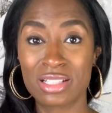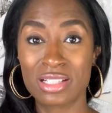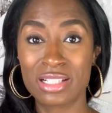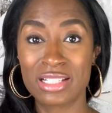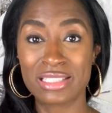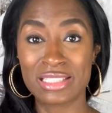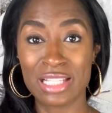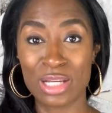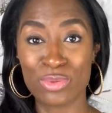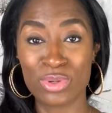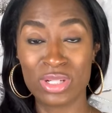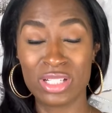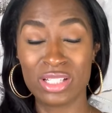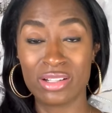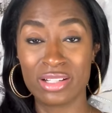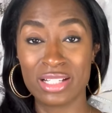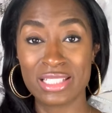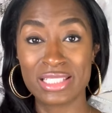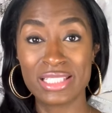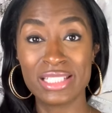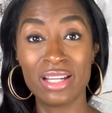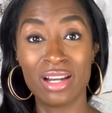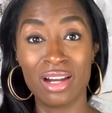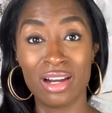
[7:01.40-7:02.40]
he's like when are you going
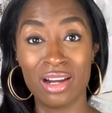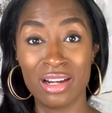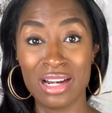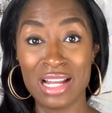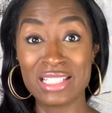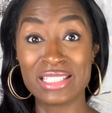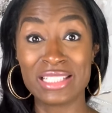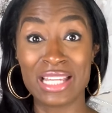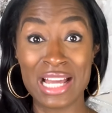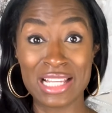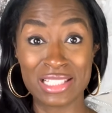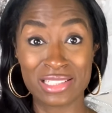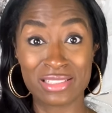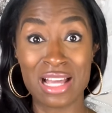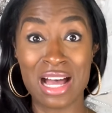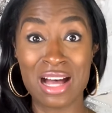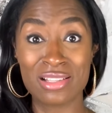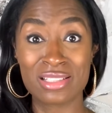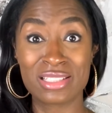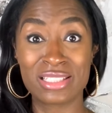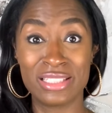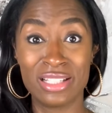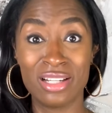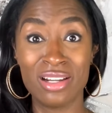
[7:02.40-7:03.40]
to see her and i said I,
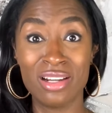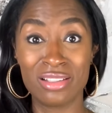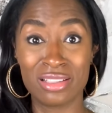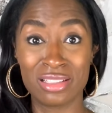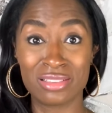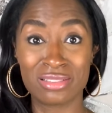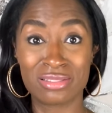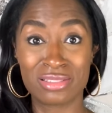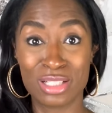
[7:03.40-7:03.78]
will see her the,